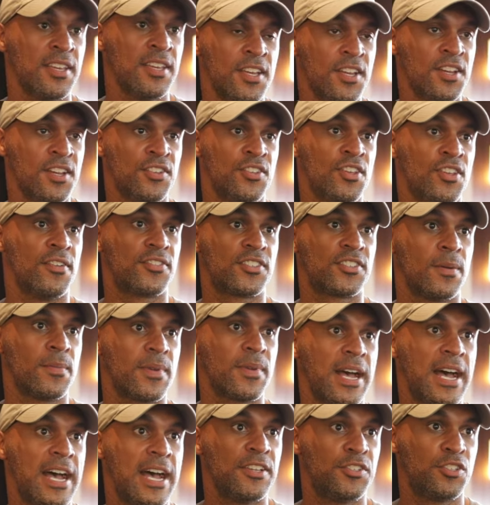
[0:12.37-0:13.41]
You have
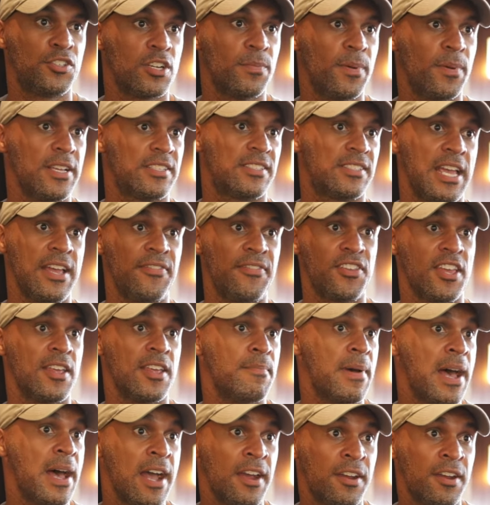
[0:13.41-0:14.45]
some guys who can play safety
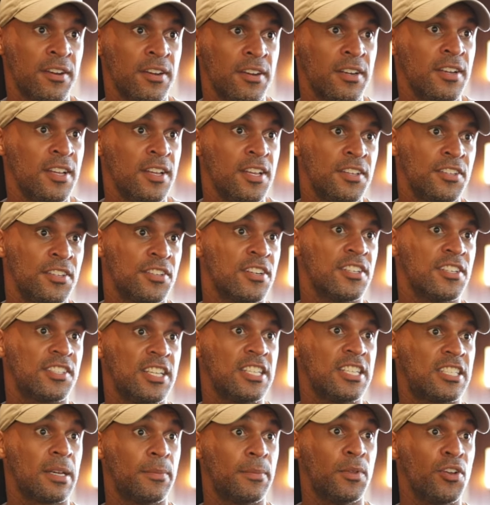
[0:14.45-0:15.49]
and backer. You're going to
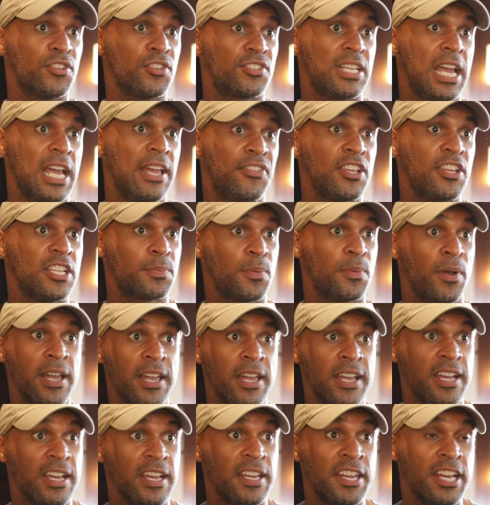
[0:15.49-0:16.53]
see some of those safeties
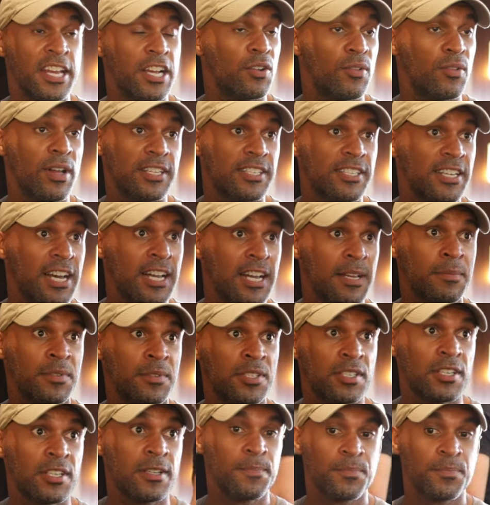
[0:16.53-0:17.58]
playing nickel at
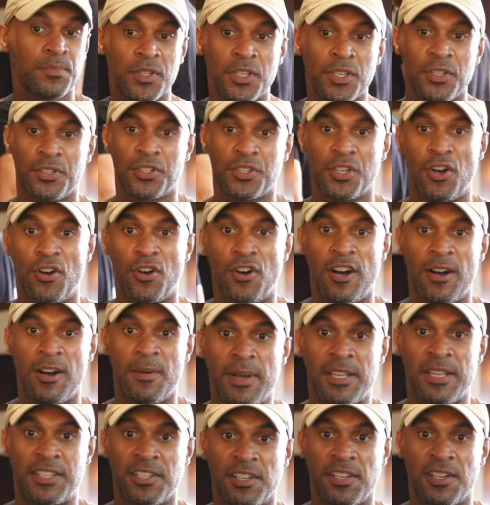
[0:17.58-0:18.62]
times. So
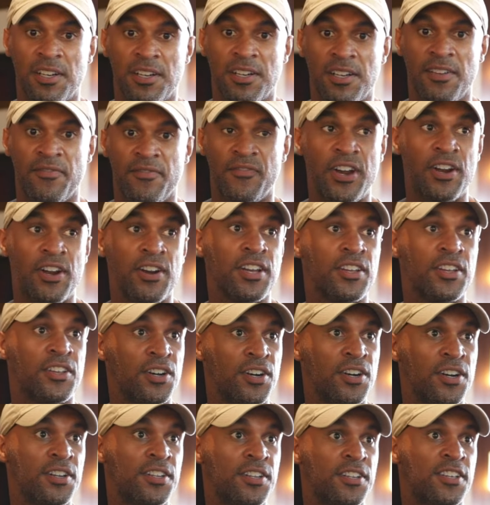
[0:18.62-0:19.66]
it's a very
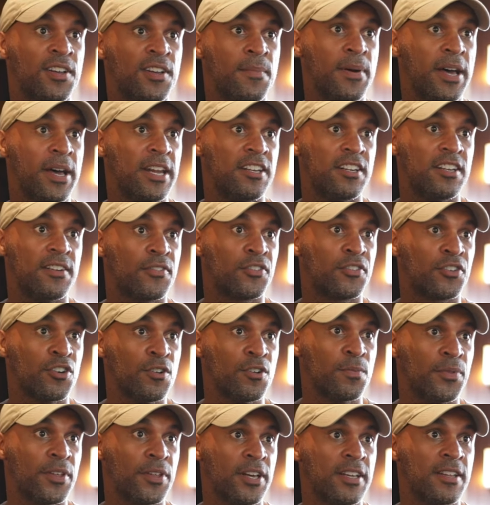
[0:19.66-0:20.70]
good competitive
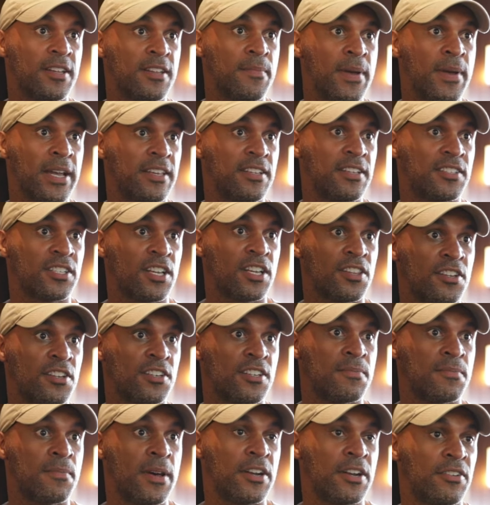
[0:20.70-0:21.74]
group that make each other
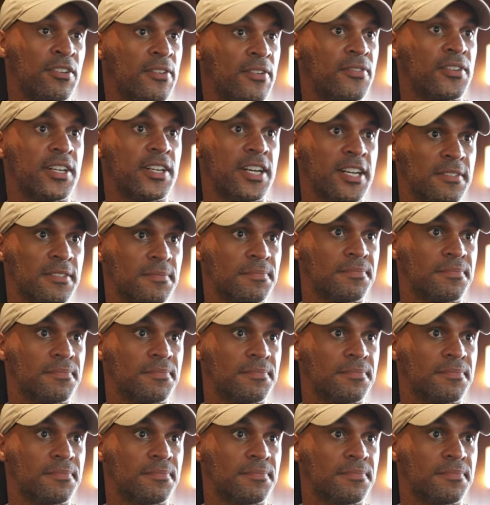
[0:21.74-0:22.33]
better every day.